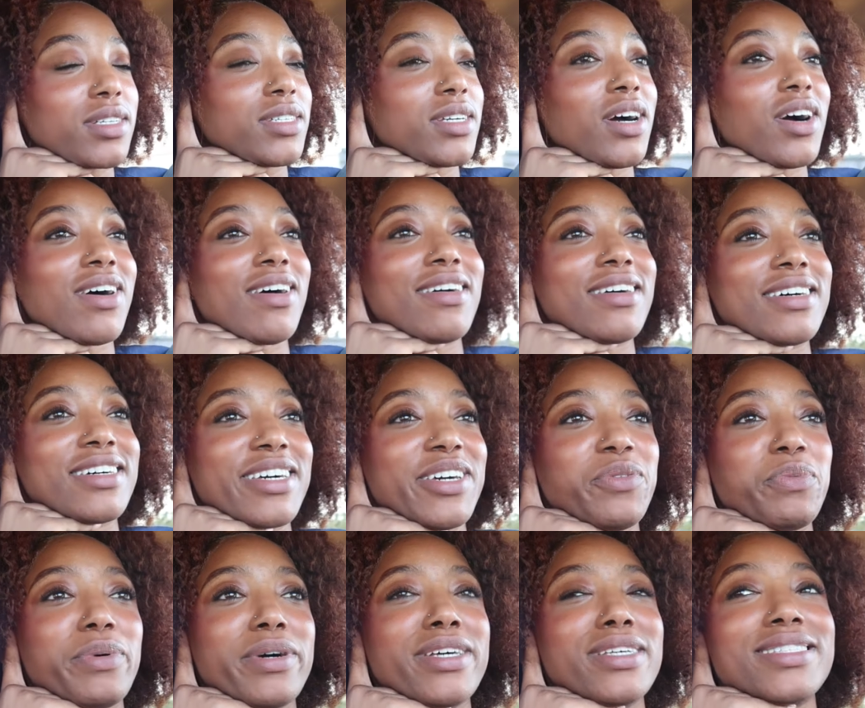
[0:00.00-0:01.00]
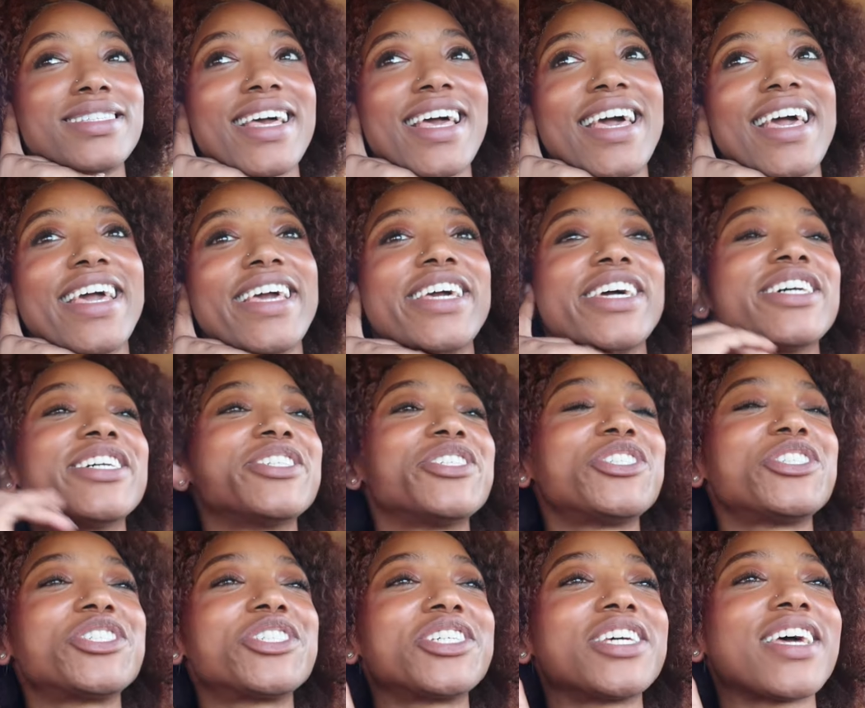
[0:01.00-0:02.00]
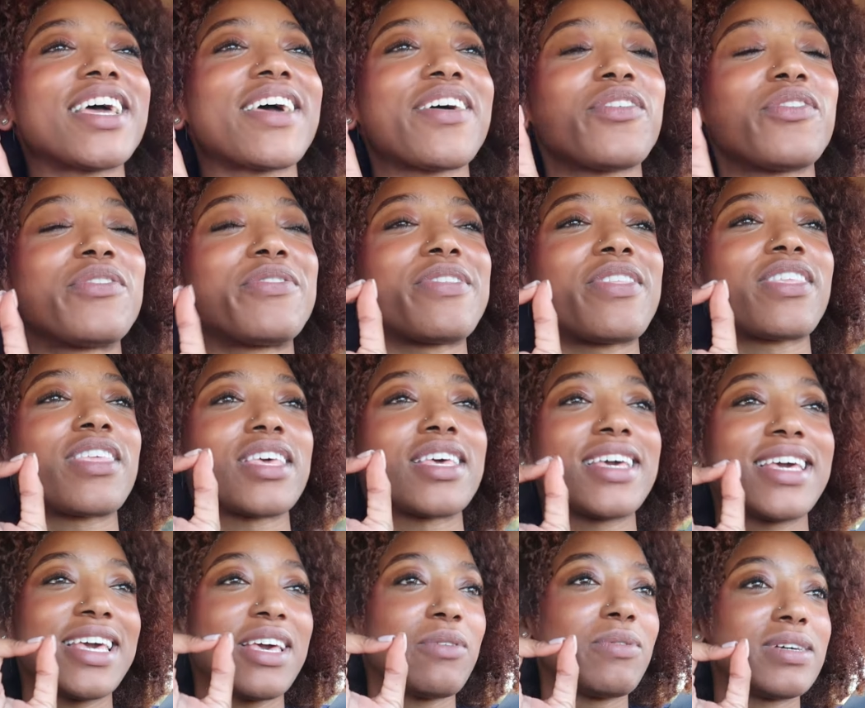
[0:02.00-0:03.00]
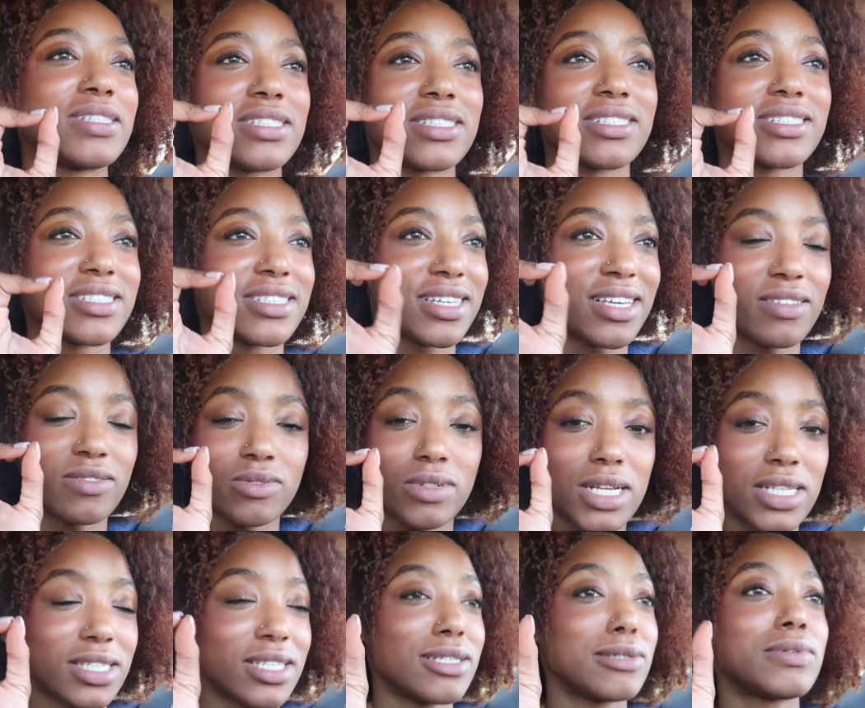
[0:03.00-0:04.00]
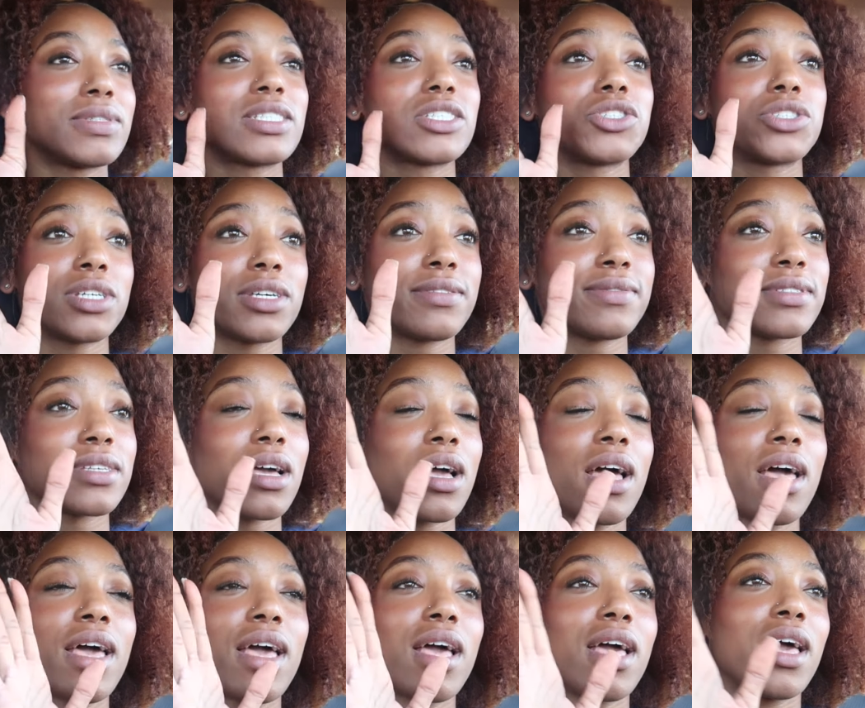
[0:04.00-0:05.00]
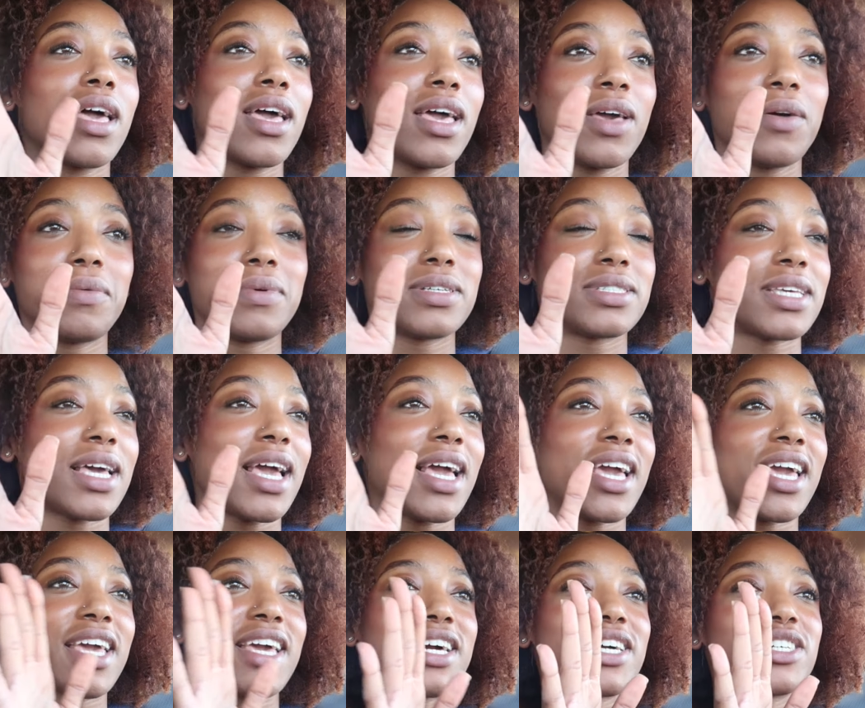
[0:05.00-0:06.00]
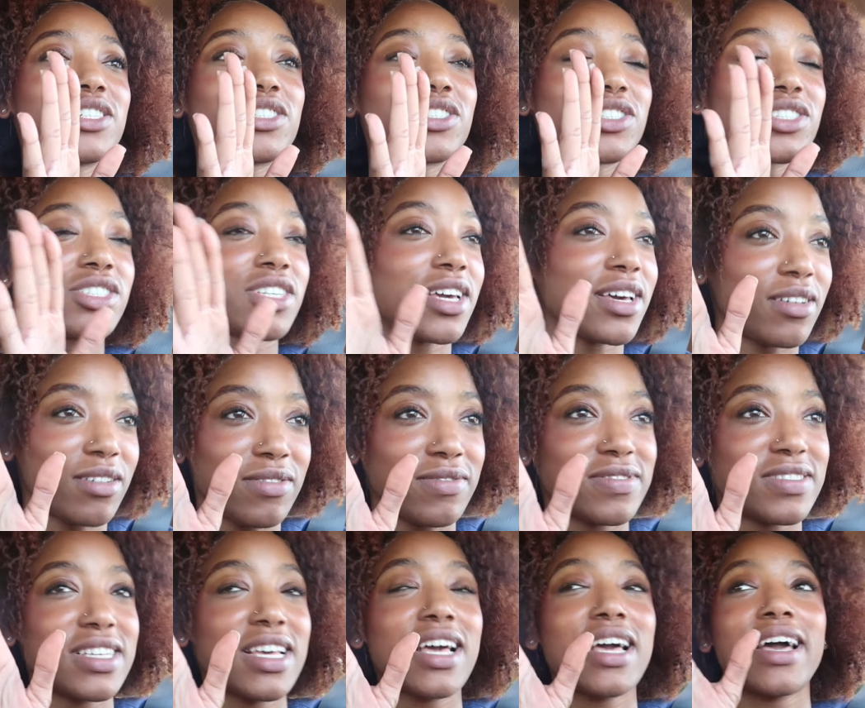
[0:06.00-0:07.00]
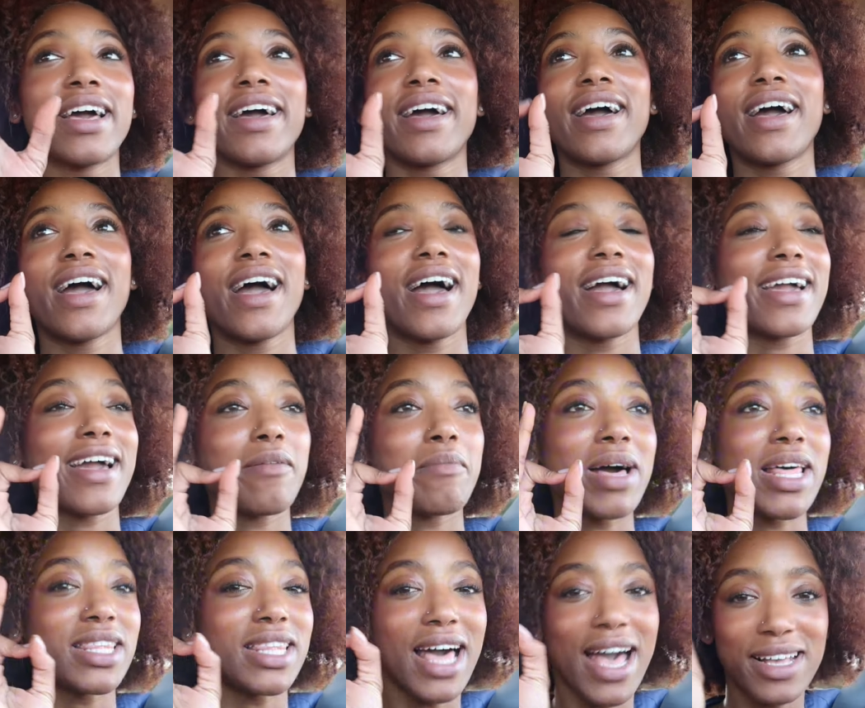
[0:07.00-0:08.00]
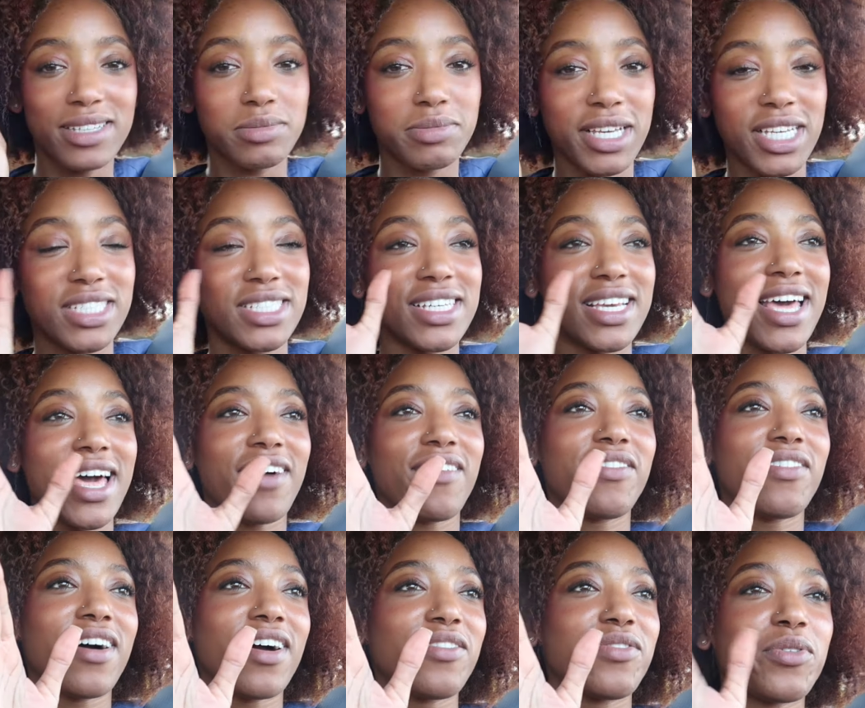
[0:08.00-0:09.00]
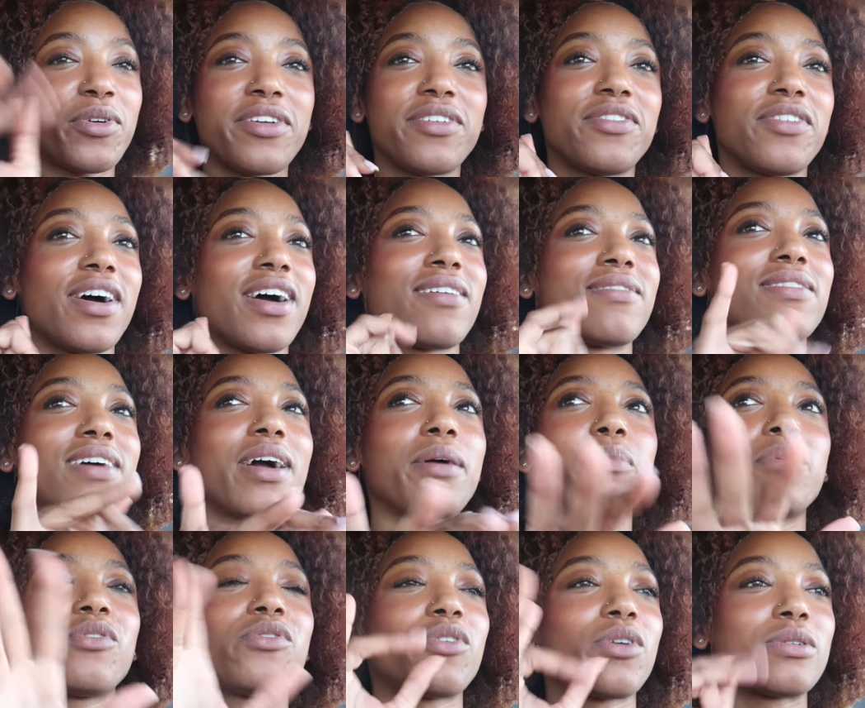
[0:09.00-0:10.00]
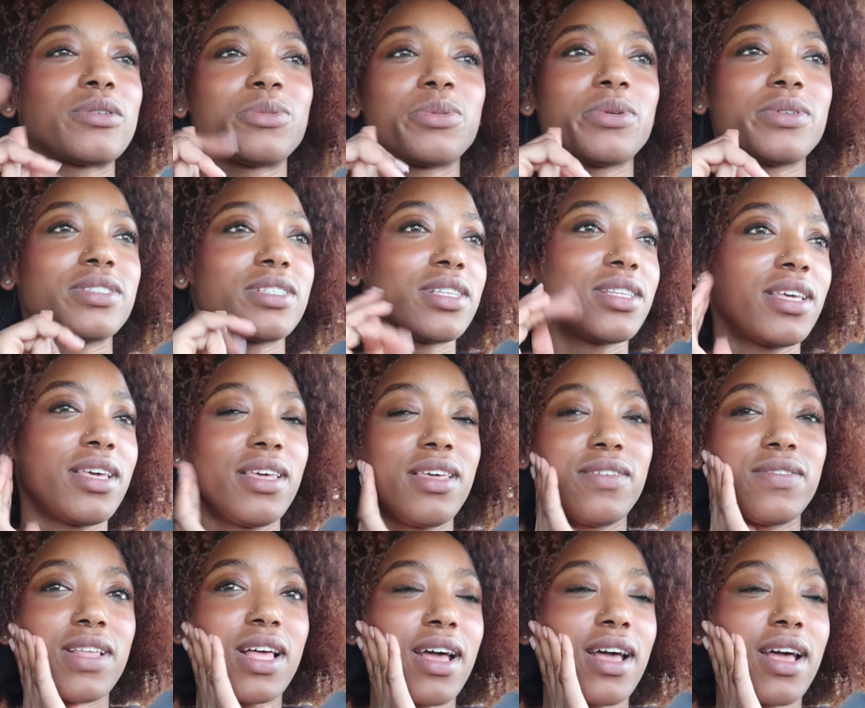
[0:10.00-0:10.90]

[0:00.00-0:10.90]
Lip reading: Y'all, it was a shift. It was a shift. When I say it was a shift, it was a shift. I got my last patient at 5:45, right before we're supposed to leave.